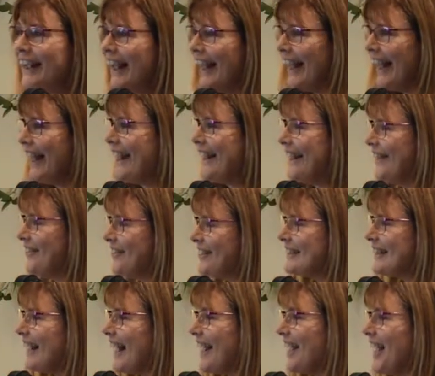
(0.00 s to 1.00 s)
it was
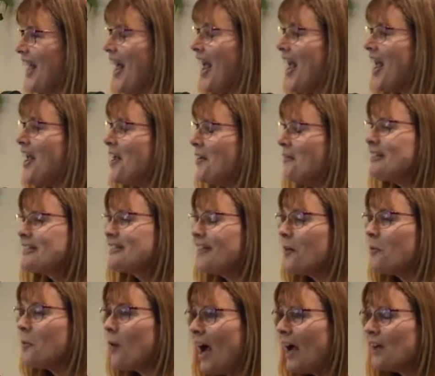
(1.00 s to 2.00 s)
like, it was
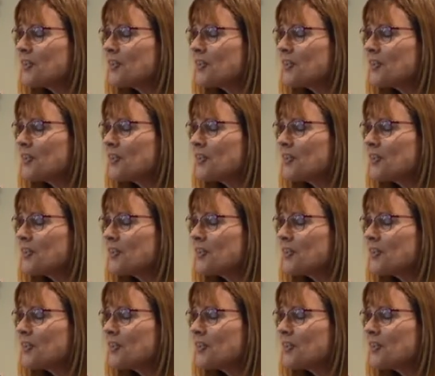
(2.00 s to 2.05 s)
like, wow,